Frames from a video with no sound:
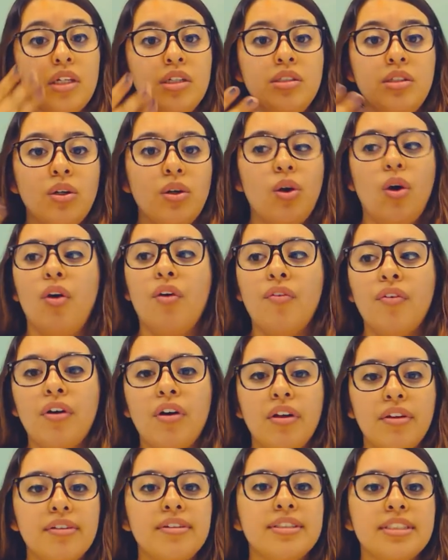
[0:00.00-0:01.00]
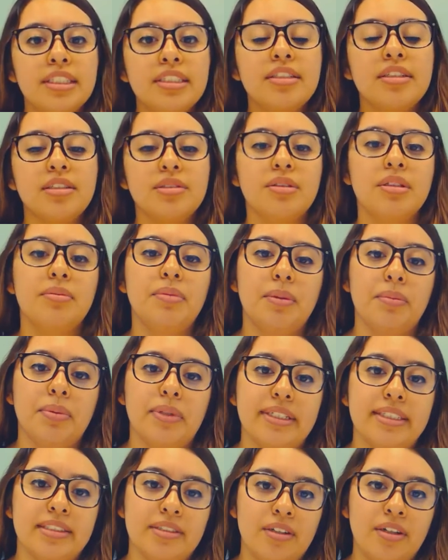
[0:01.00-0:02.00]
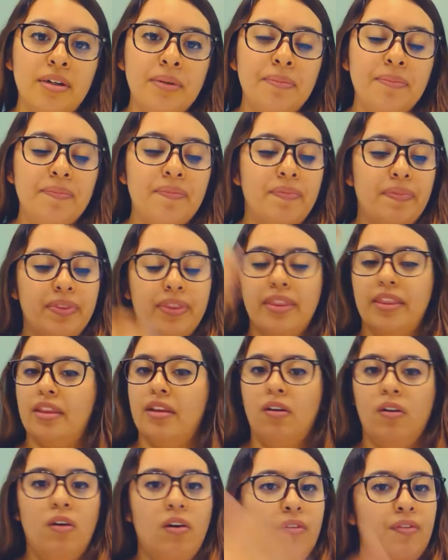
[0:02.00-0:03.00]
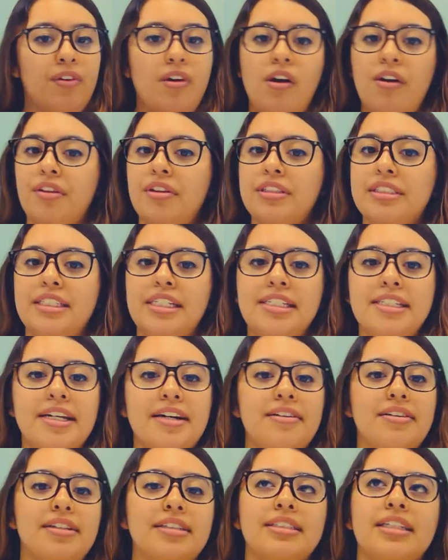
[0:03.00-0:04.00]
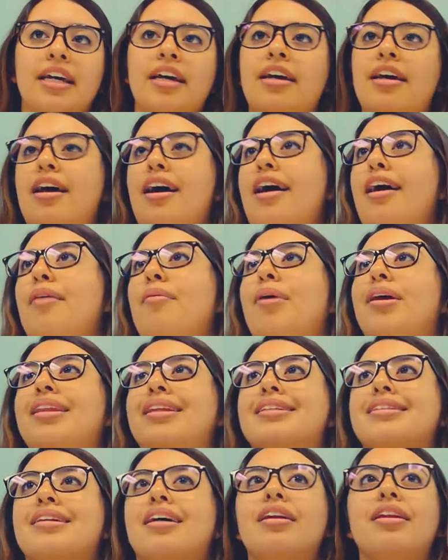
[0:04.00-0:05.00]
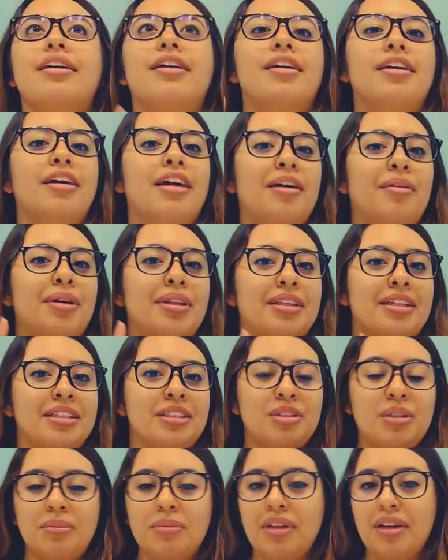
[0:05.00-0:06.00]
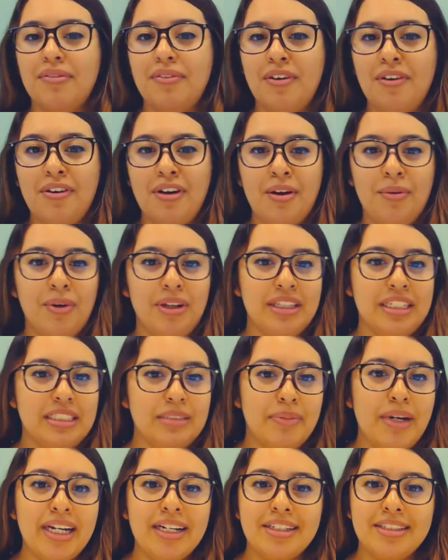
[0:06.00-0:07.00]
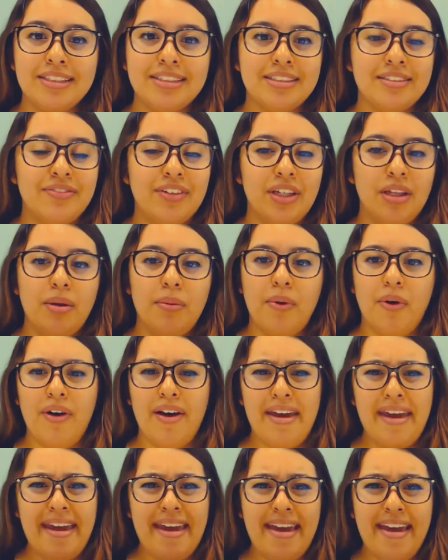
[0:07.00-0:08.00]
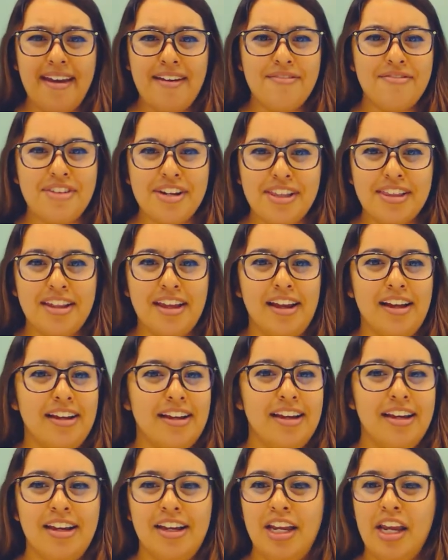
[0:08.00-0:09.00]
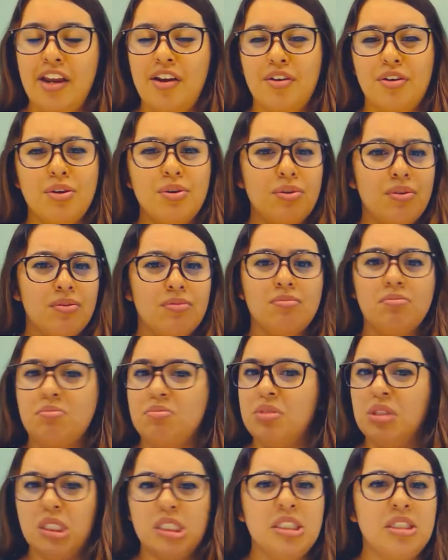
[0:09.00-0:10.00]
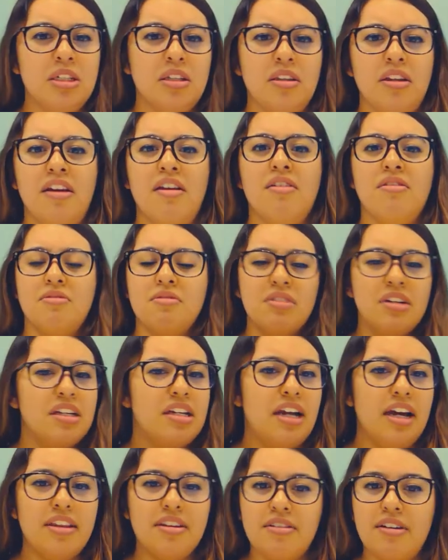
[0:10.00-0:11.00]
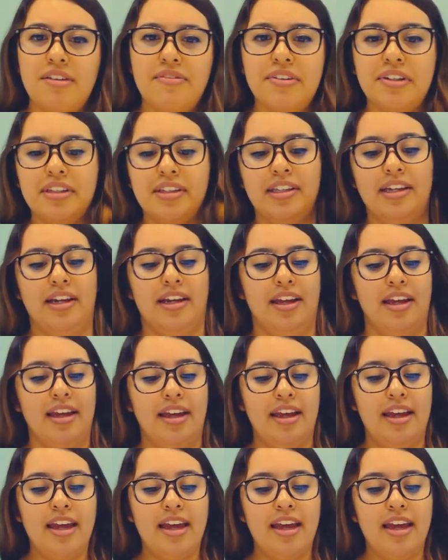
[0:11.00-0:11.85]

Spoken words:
So go over all those details with me, please, sir. They'll go over all those details. I want this color, I want this trim level, I want these packages available, everything. You know, you listen there, you gather everything.